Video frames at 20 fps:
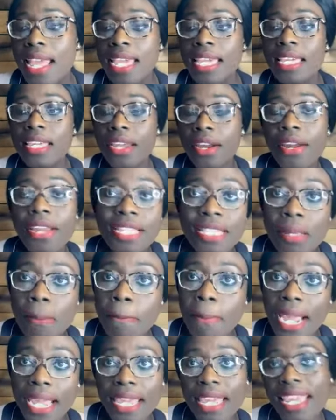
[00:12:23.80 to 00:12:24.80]
here is the
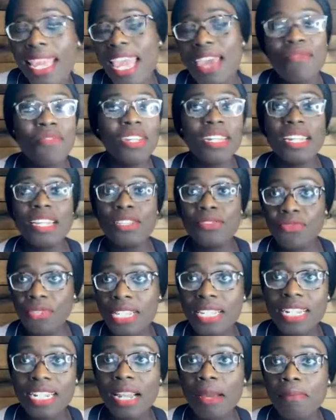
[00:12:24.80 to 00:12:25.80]
backing evidence.
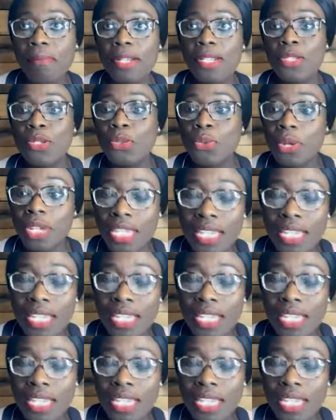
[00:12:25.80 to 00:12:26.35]
Reason number two,